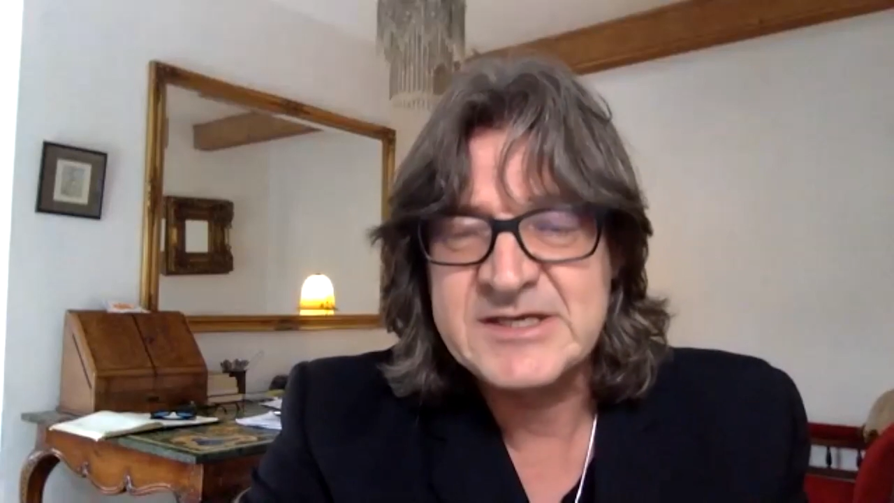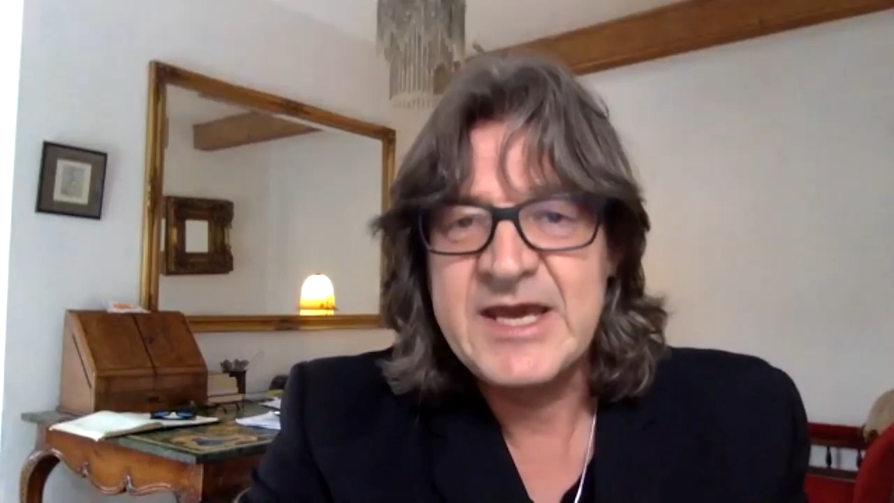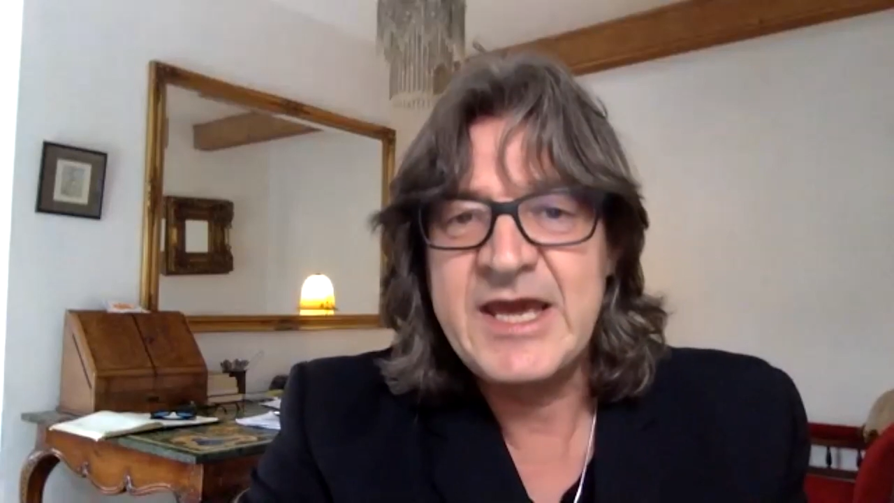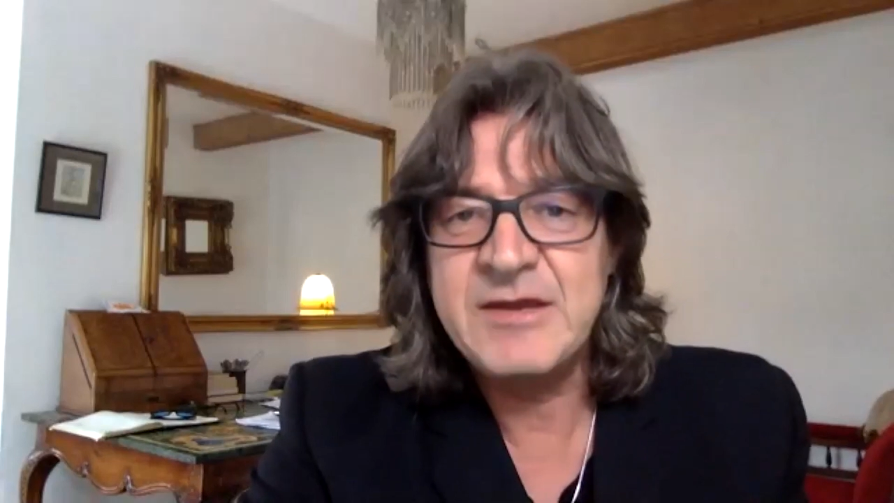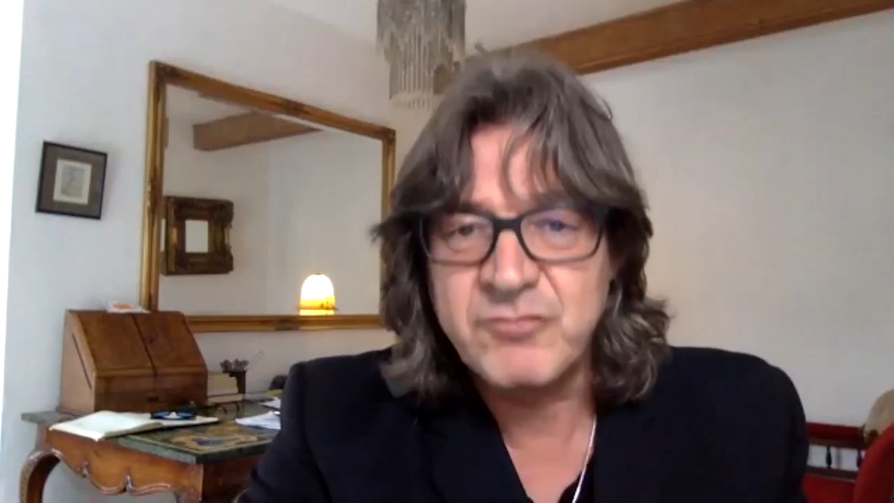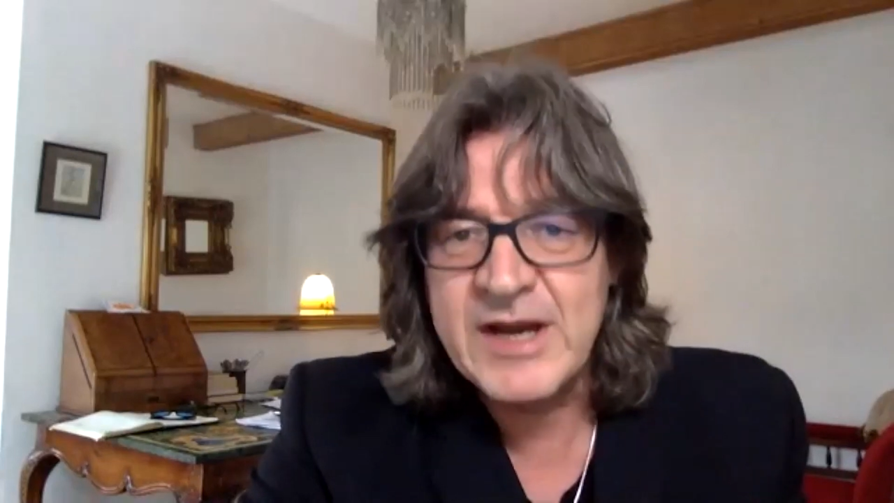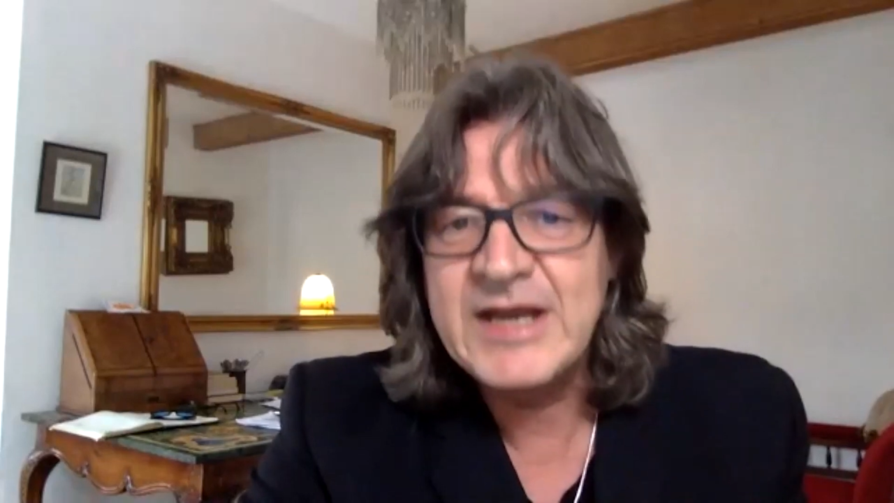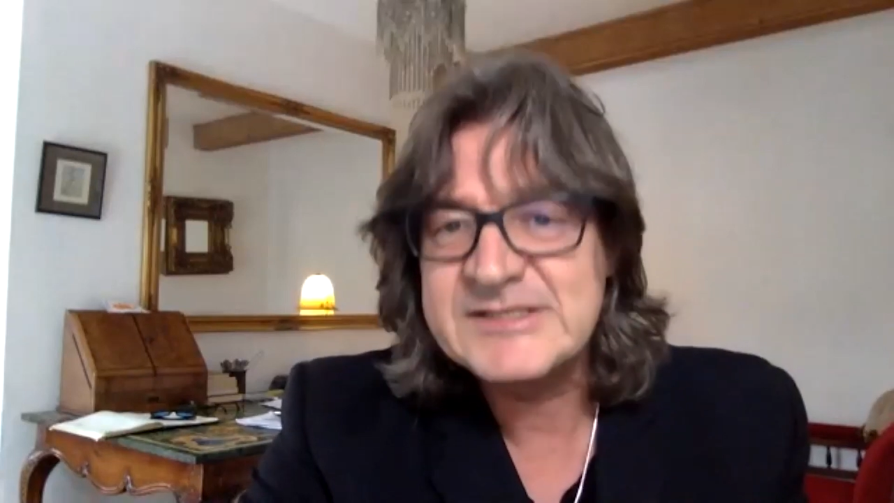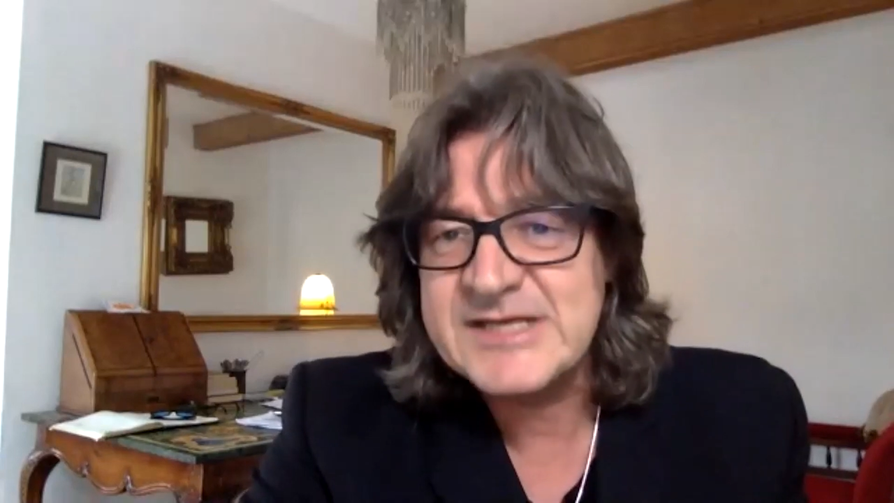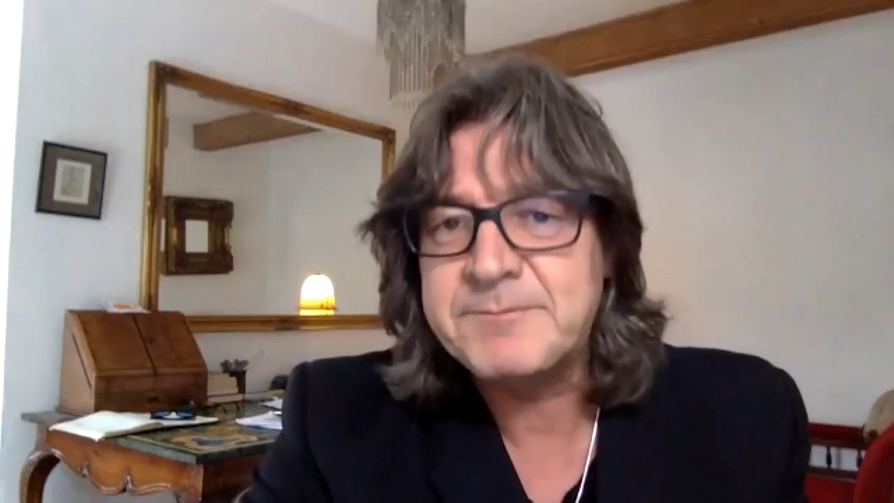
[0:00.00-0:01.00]
He
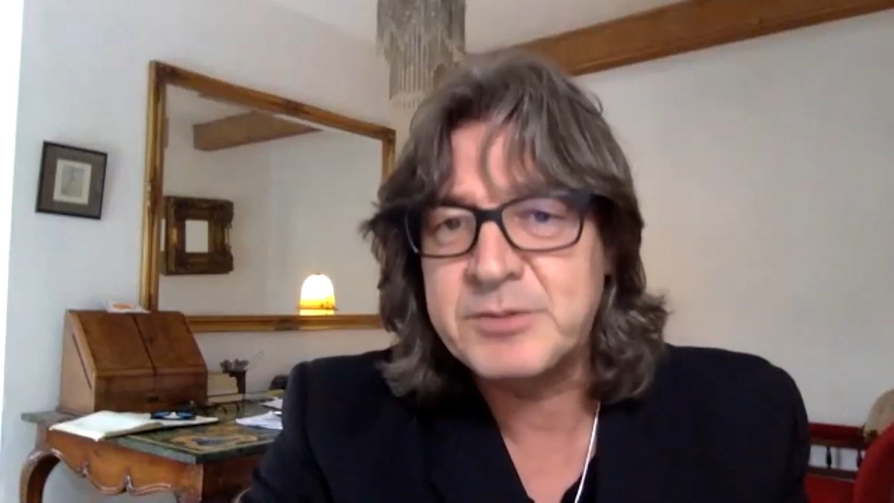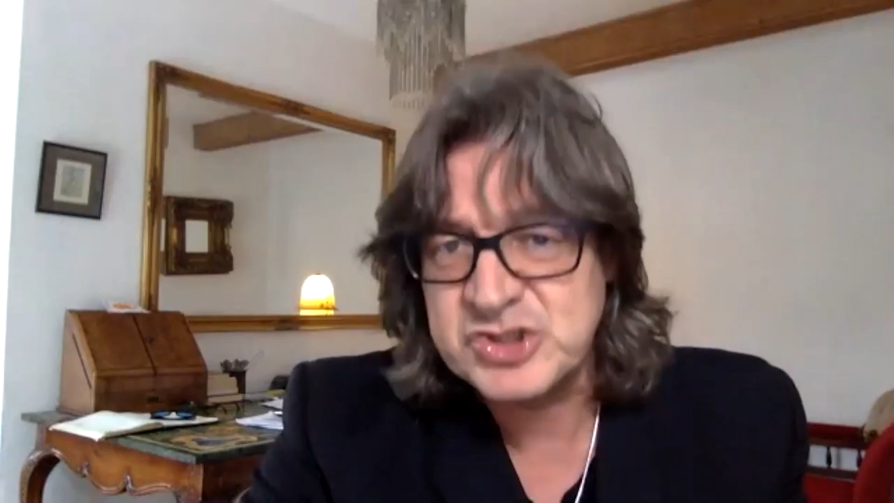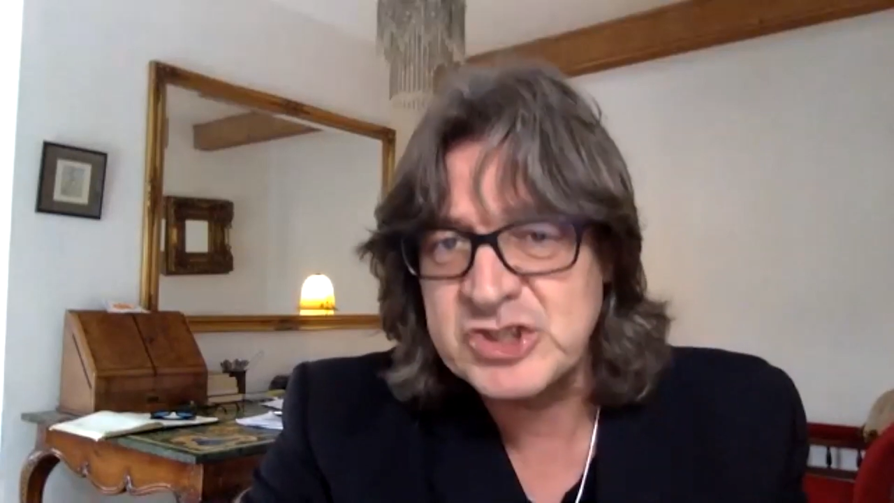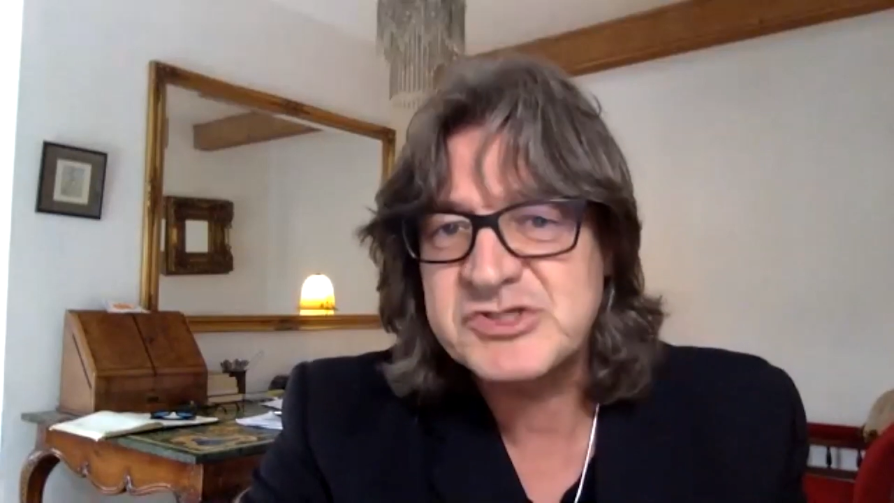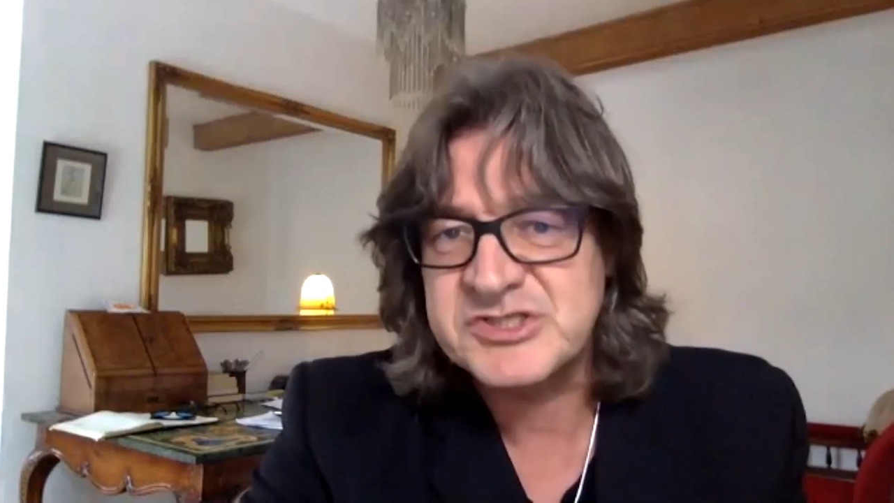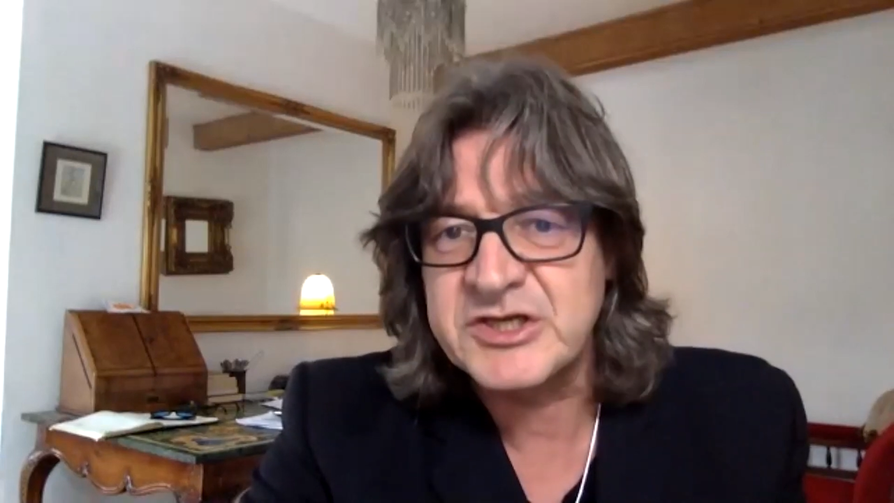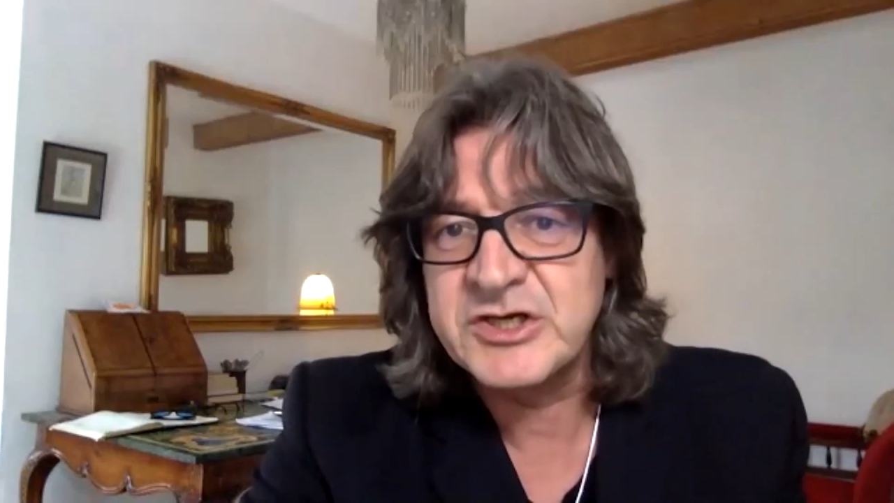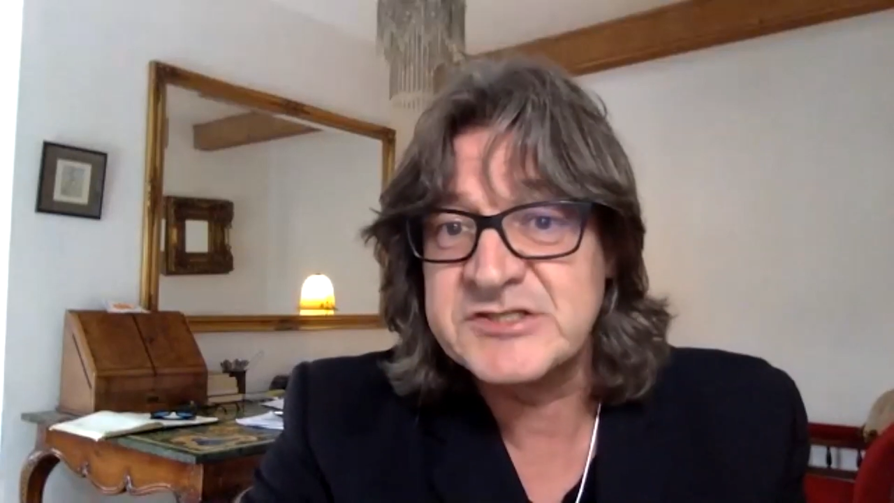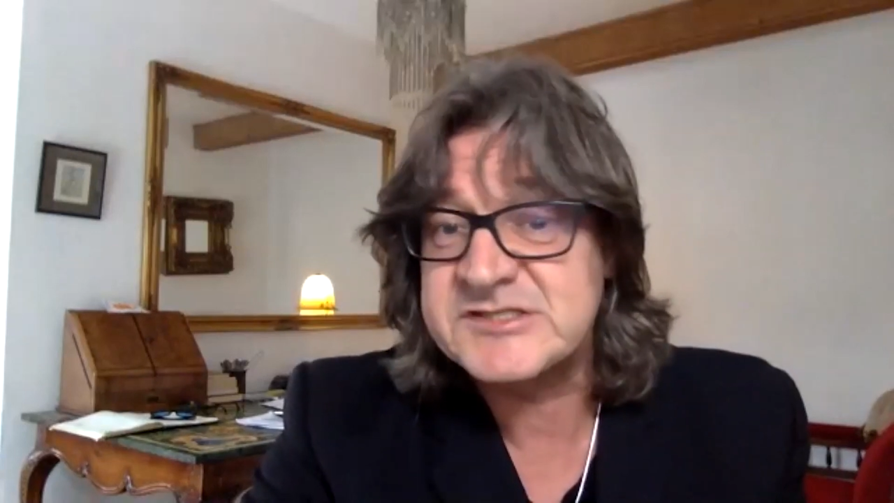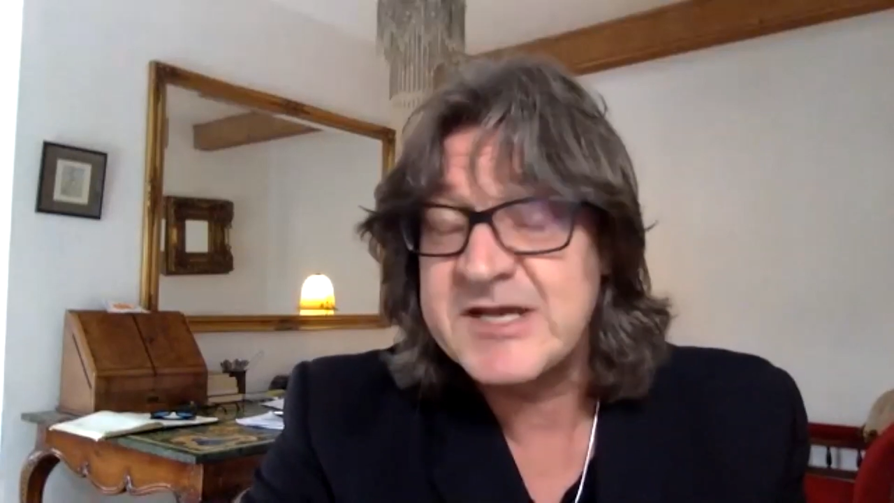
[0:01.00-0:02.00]
really did produce the
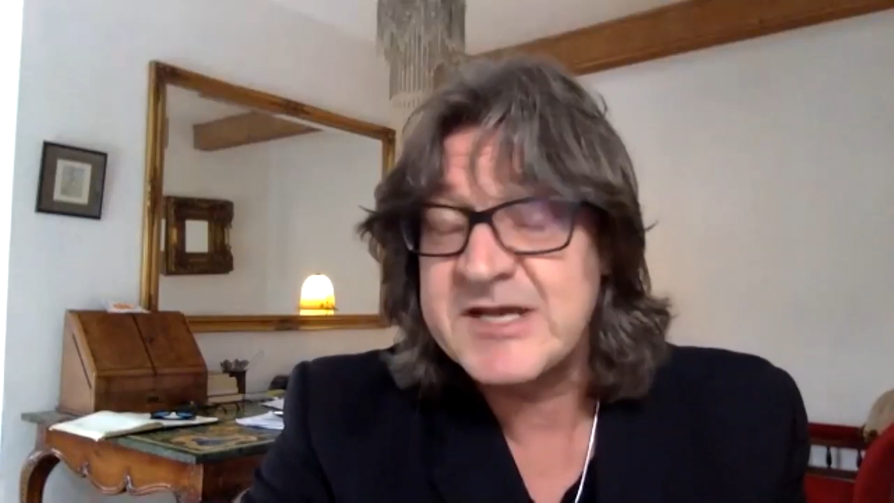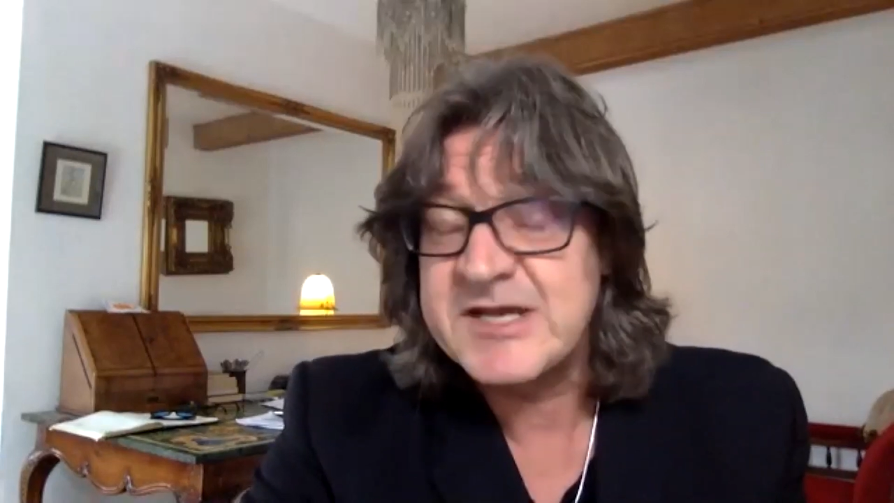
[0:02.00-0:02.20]
goods.